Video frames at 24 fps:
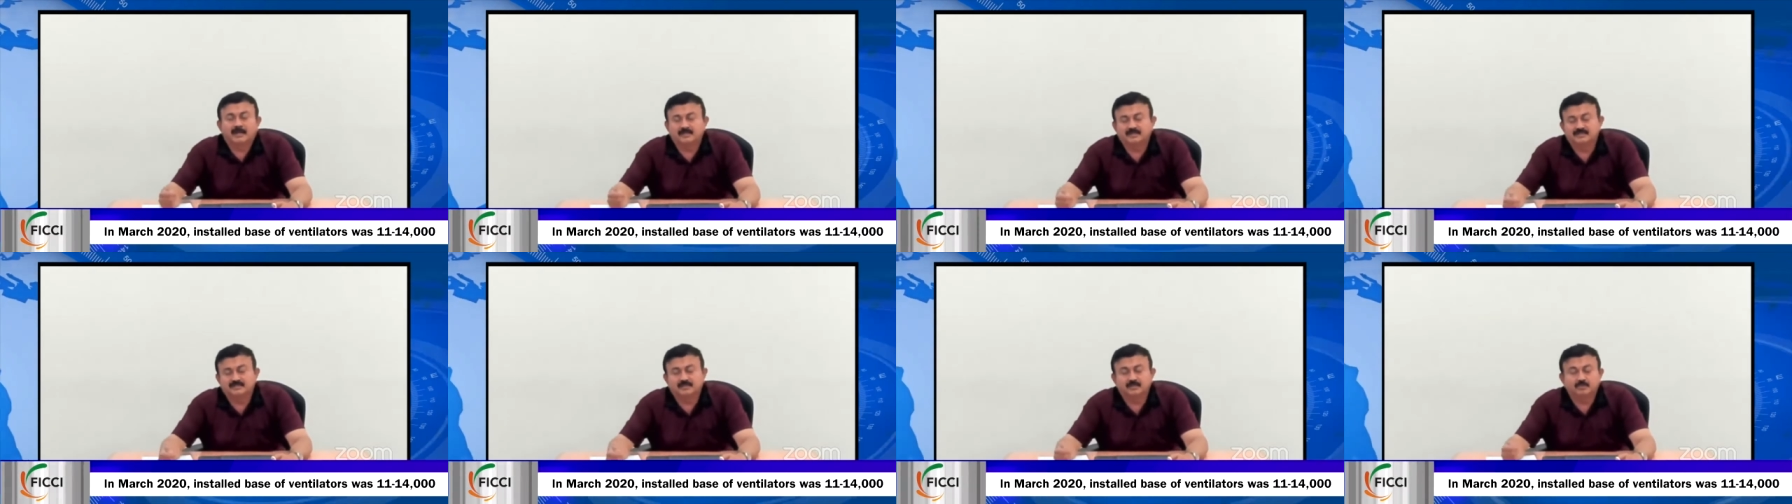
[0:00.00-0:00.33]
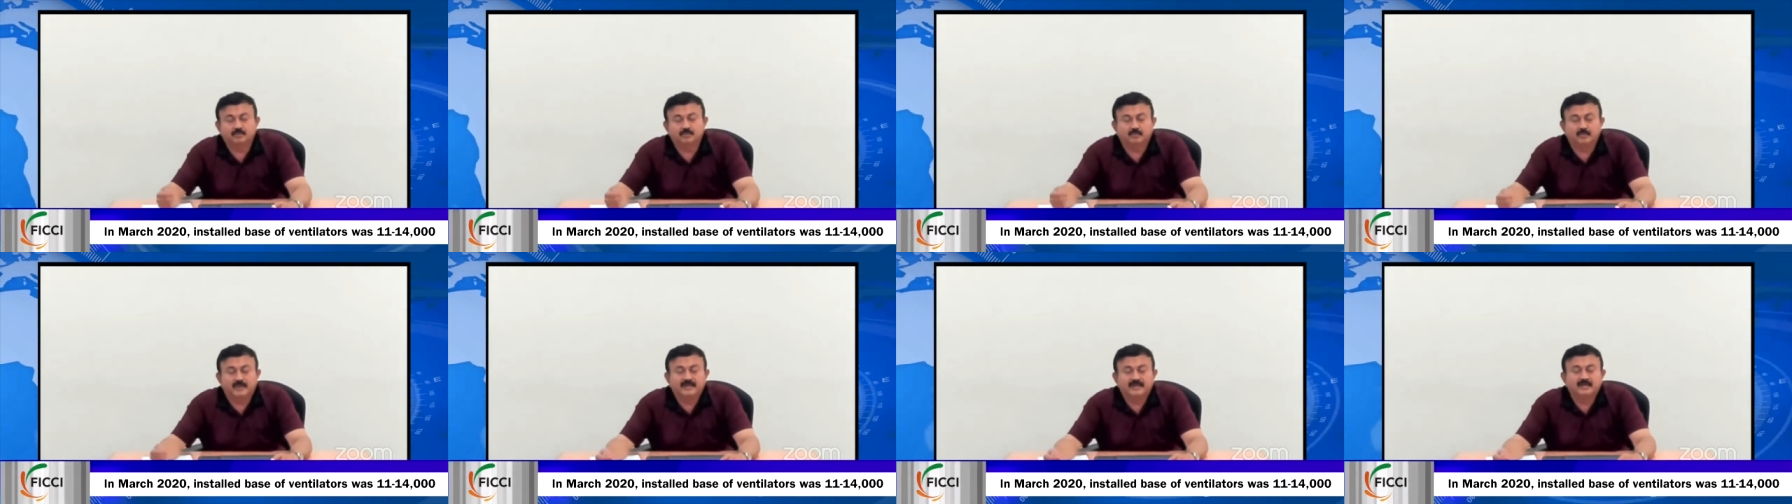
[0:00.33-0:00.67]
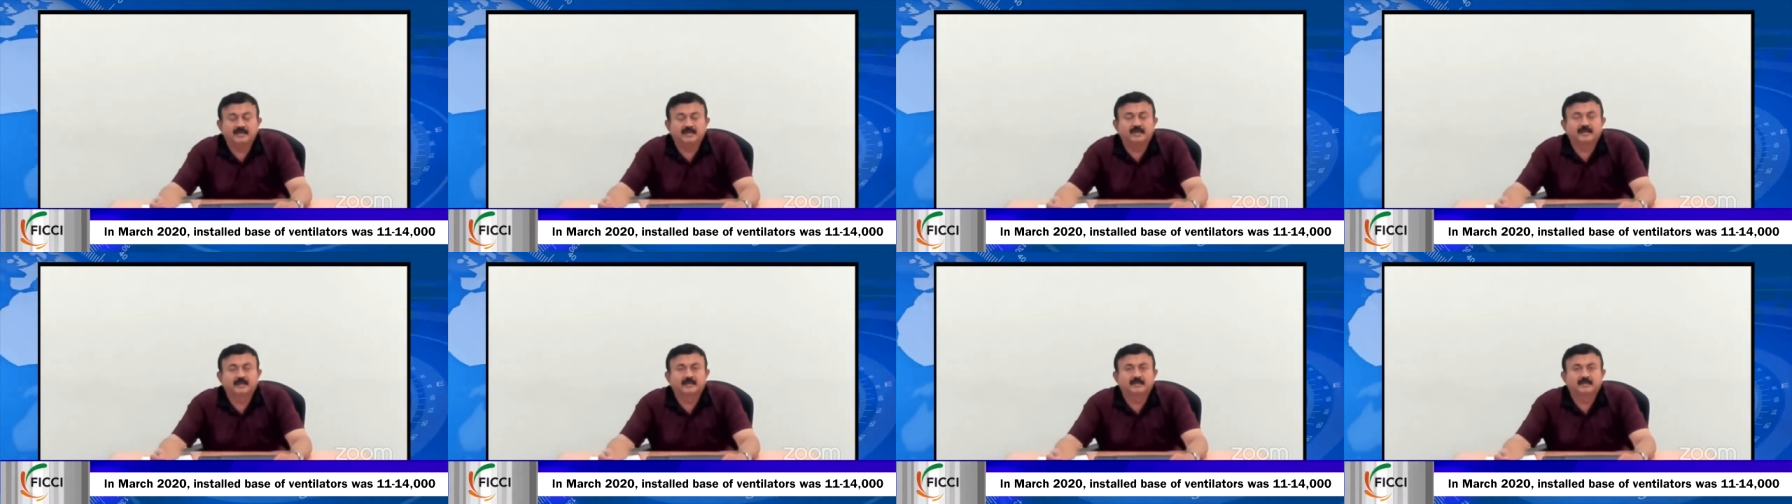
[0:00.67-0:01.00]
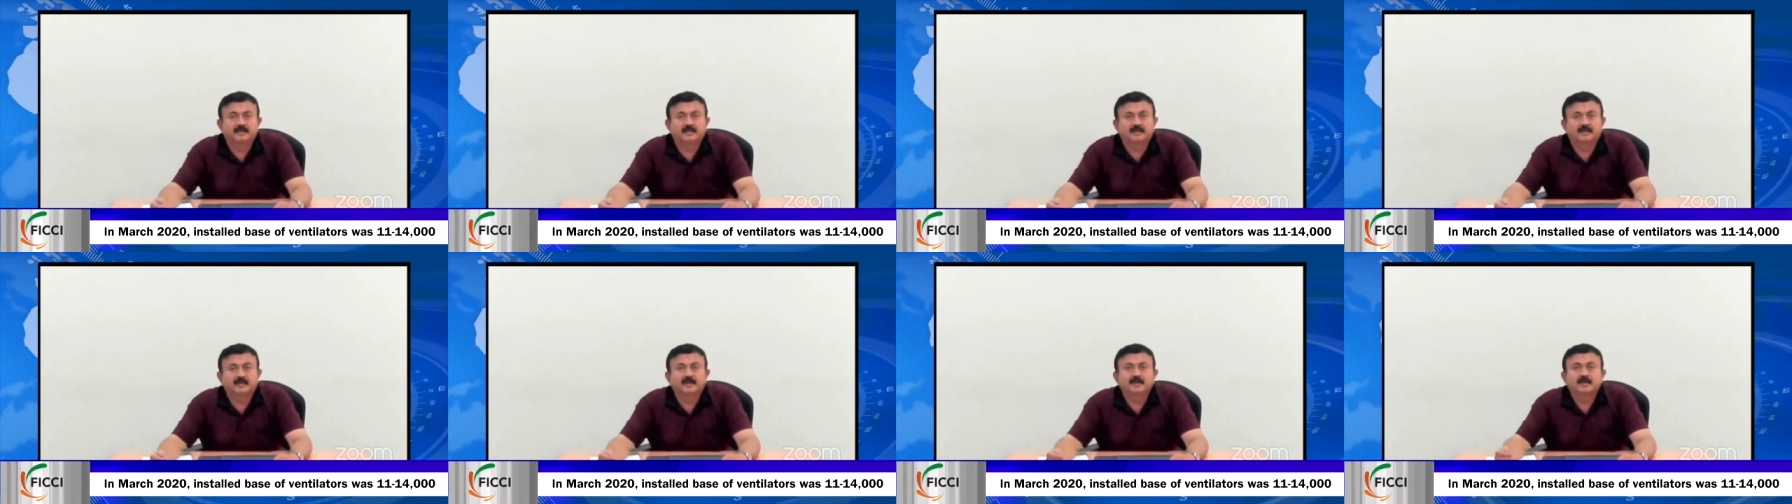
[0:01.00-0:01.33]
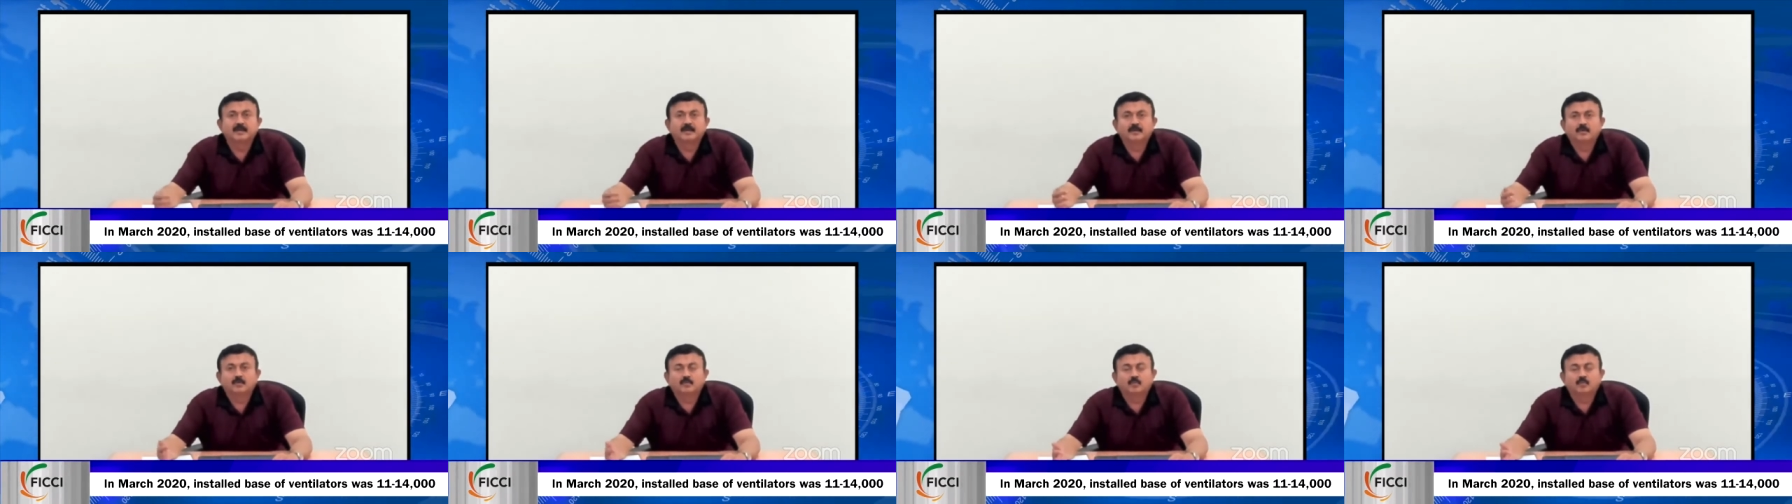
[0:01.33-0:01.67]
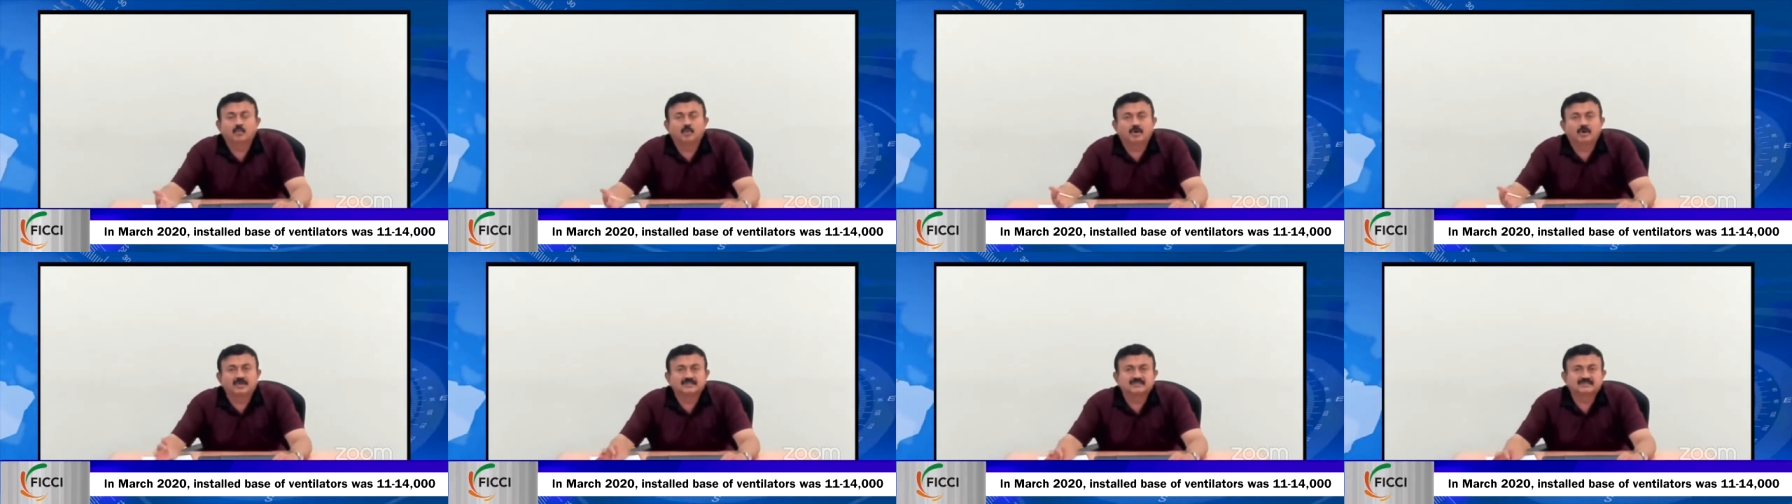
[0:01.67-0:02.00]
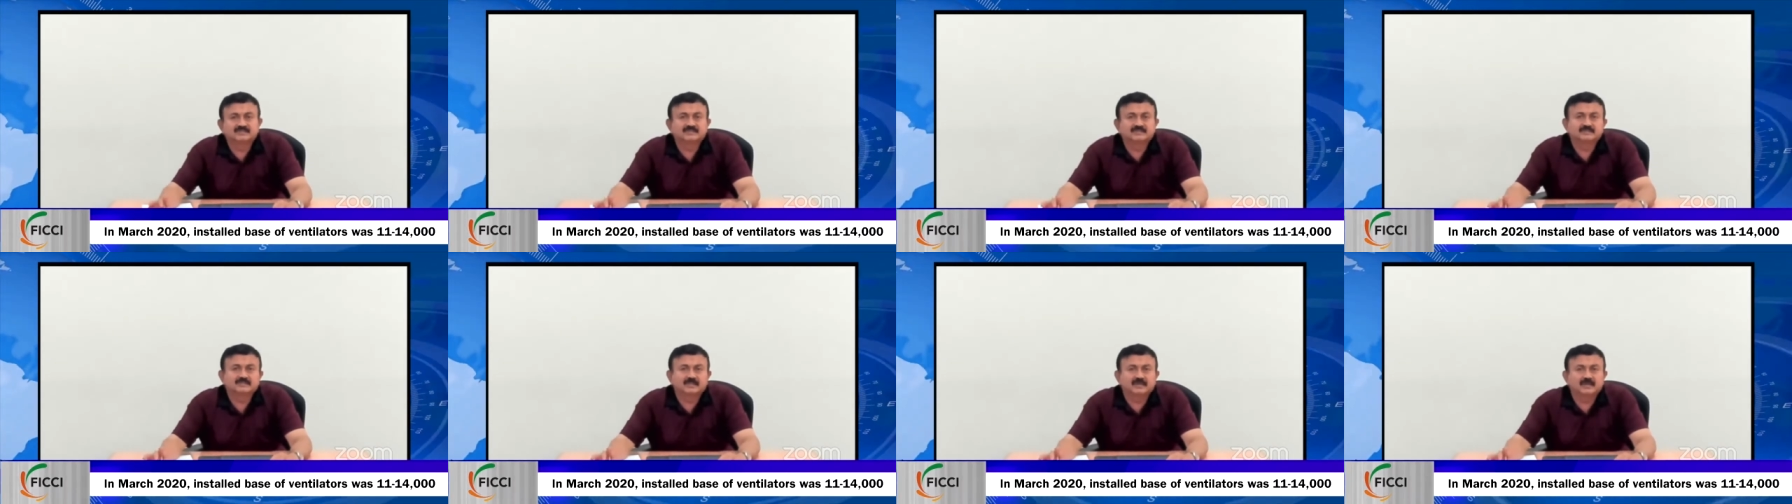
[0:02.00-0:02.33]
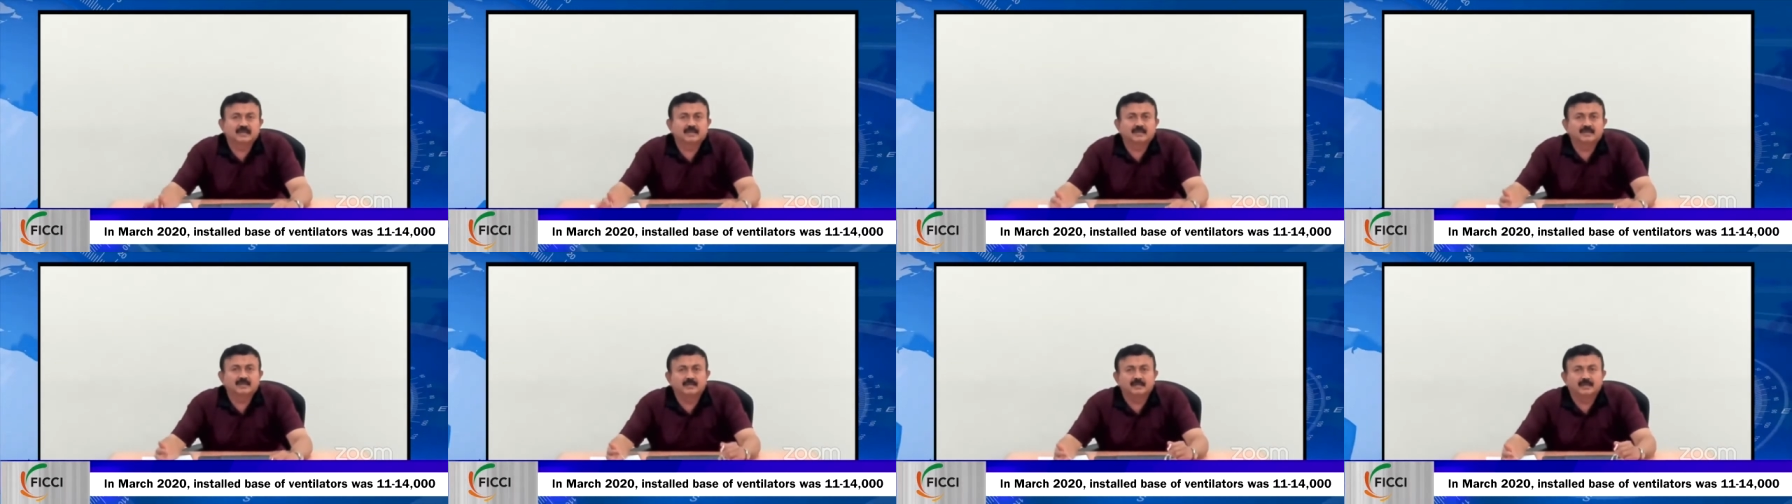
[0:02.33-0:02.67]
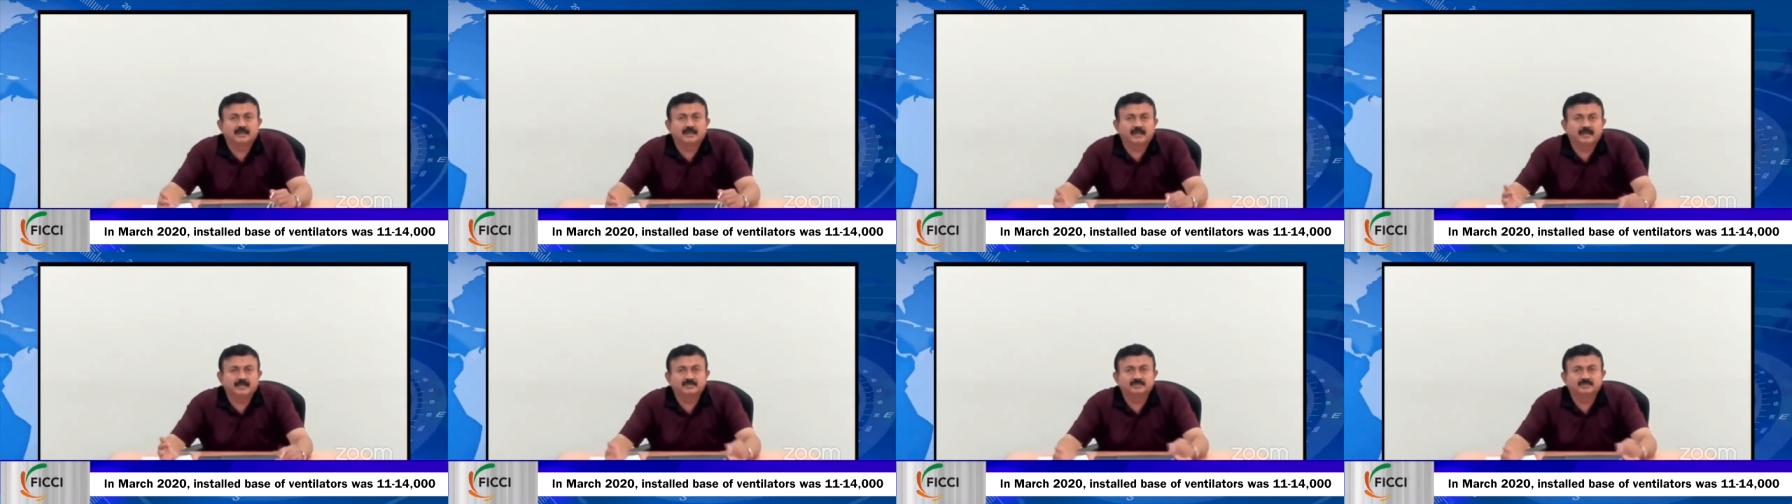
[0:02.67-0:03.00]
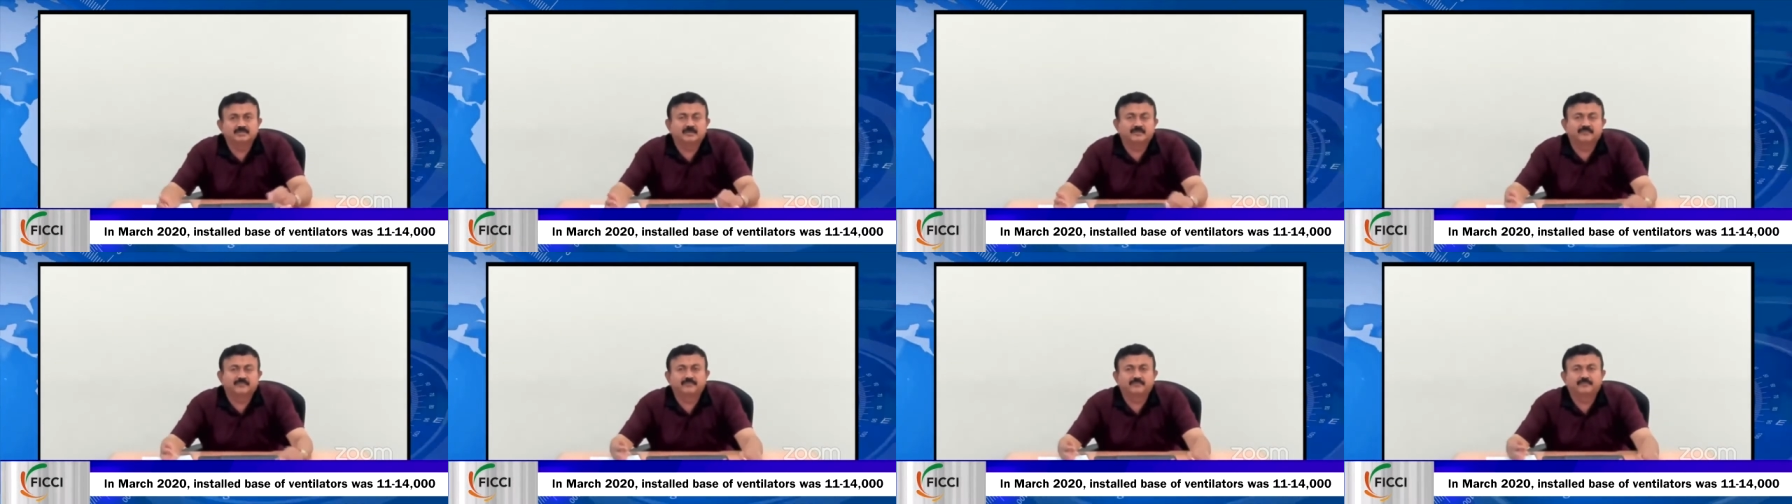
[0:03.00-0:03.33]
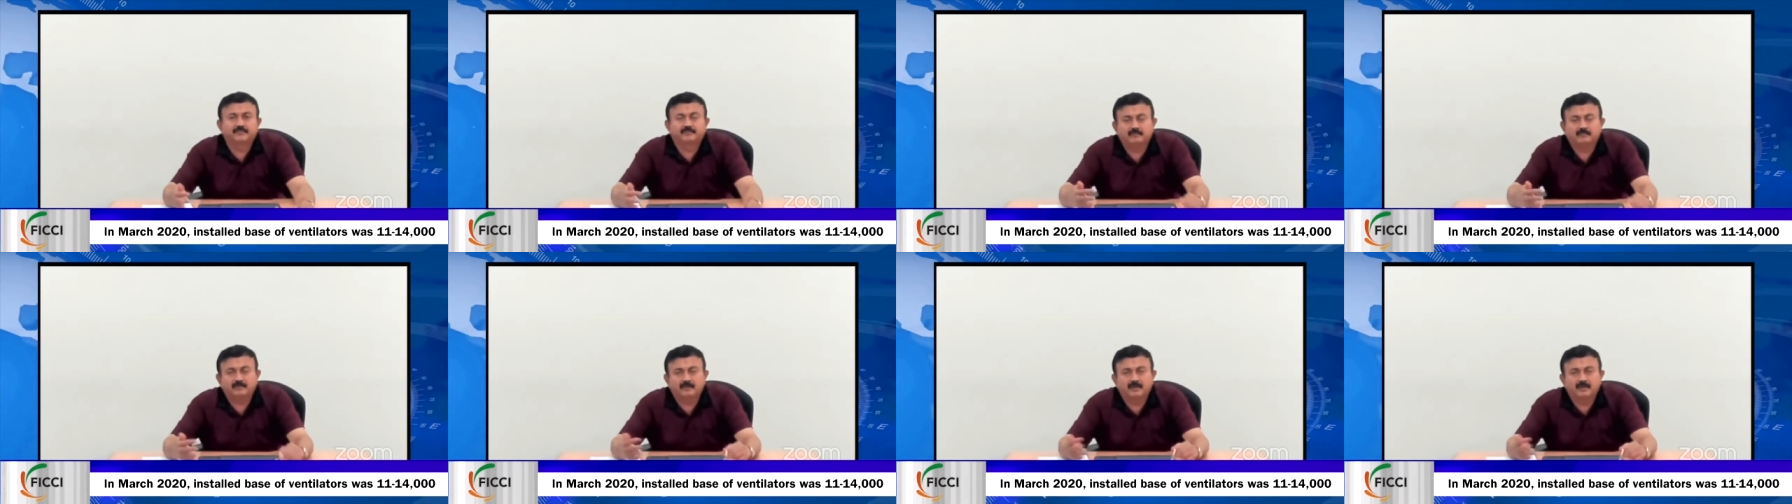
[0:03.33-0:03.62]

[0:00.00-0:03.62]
ICU ventilator was in the range of